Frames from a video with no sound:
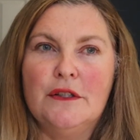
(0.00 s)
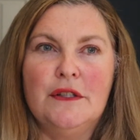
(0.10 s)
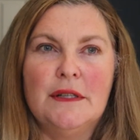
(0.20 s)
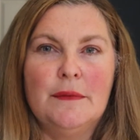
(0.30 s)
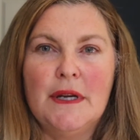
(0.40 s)
who
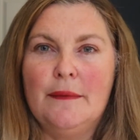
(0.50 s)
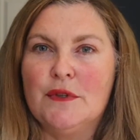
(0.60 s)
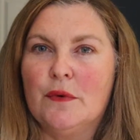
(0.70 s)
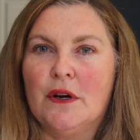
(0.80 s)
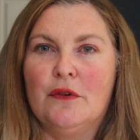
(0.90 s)
sometimes
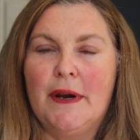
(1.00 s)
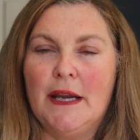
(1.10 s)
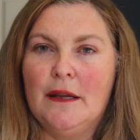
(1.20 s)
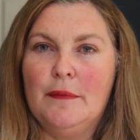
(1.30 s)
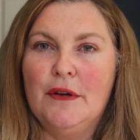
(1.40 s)
weren't great
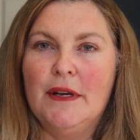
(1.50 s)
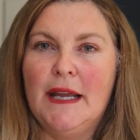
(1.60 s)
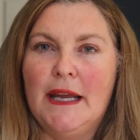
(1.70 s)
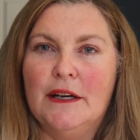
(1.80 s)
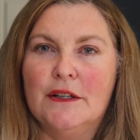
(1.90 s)

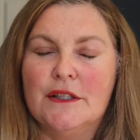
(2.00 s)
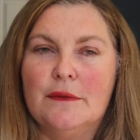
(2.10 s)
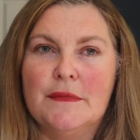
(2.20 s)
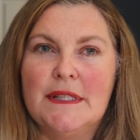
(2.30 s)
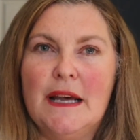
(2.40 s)
communicators
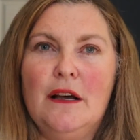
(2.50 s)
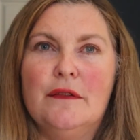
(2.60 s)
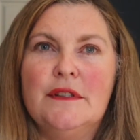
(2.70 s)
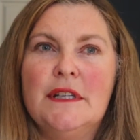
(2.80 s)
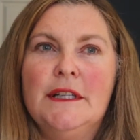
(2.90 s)

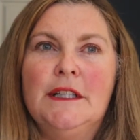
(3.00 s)
themselves.